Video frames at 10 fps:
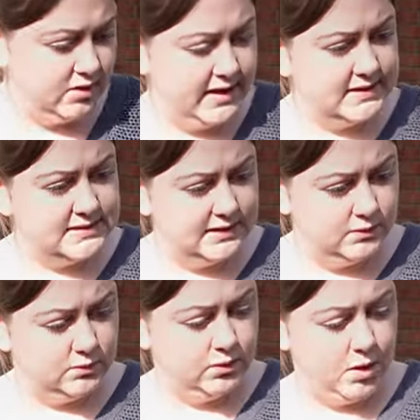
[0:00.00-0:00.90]
nice
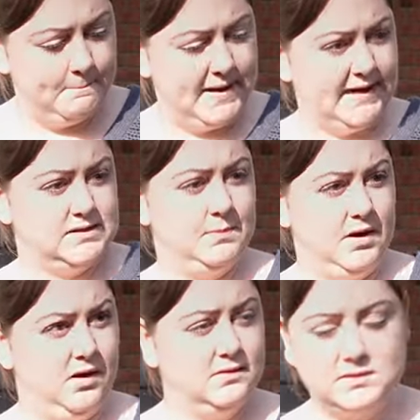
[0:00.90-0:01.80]
little compact
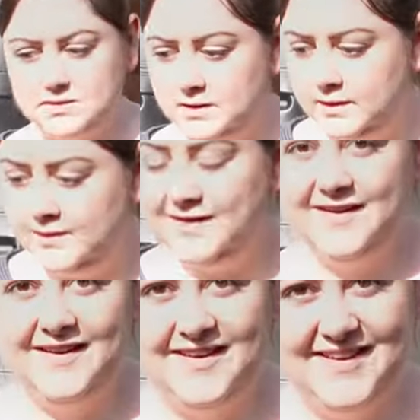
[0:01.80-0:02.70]
plants
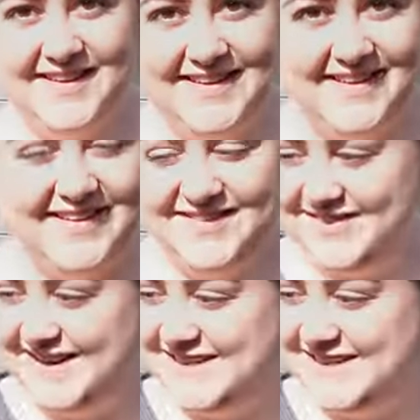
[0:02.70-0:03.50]
for